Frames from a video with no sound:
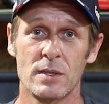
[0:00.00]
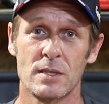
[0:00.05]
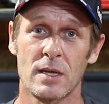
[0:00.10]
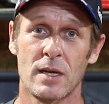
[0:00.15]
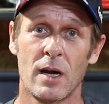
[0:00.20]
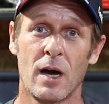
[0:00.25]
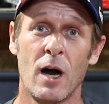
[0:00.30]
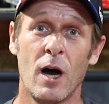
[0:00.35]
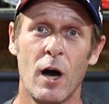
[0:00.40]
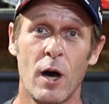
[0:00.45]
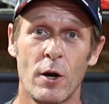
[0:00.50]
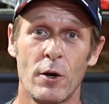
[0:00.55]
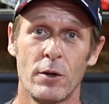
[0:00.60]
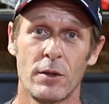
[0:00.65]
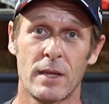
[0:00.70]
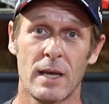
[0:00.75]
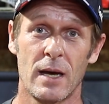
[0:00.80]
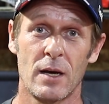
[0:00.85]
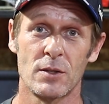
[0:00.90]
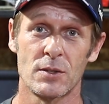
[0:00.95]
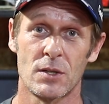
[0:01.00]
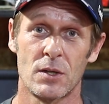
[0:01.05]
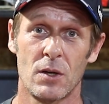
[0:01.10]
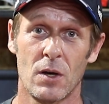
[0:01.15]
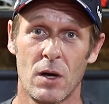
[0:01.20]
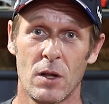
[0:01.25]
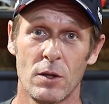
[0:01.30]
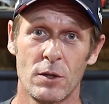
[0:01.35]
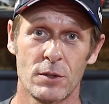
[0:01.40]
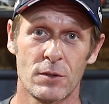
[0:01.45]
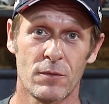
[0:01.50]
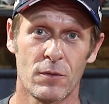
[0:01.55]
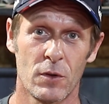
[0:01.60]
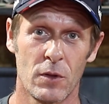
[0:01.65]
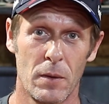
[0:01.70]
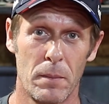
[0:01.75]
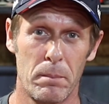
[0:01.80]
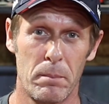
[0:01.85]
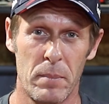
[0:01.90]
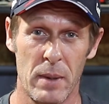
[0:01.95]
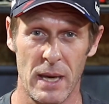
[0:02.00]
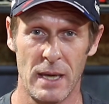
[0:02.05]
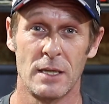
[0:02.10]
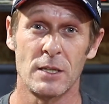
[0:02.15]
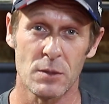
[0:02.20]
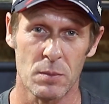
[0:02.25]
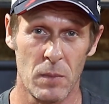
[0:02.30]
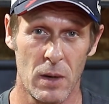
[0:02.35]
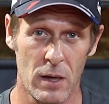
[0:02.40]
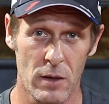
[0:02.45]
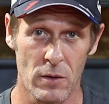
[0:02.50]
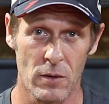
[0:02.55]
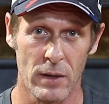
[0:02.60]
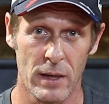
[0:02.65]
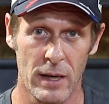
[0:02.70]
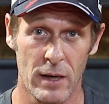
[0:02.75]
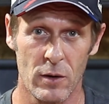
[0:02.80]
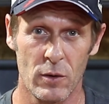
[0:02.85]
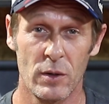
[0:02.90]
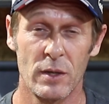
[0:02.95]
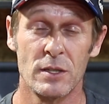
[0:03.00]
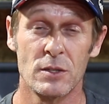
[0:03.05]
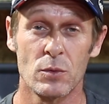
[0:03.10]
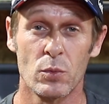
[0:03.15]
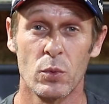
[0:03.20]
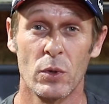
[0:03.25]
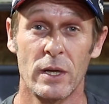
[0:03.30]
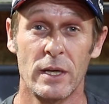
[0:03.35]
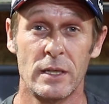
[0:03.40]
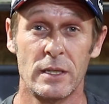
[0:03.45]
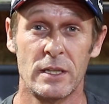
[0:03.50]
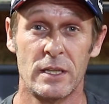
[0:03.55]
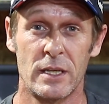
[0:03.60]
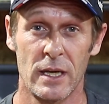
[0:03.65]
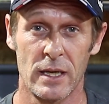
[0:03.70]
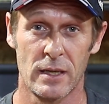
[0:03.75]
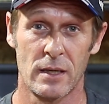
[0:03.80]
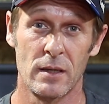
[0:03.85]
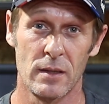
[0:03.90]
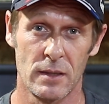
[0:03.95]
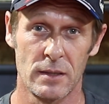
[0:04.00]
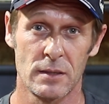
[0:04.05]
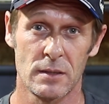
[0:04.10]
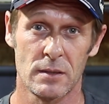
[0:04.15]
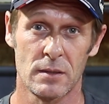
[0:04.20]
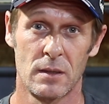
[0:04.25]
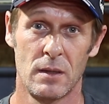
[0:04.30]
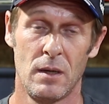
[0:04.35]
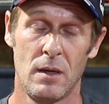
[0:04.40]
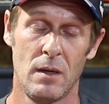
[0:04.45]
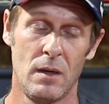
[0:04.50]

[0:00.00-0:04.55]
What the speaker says: is it $100,000 for the base model now is ridiculous.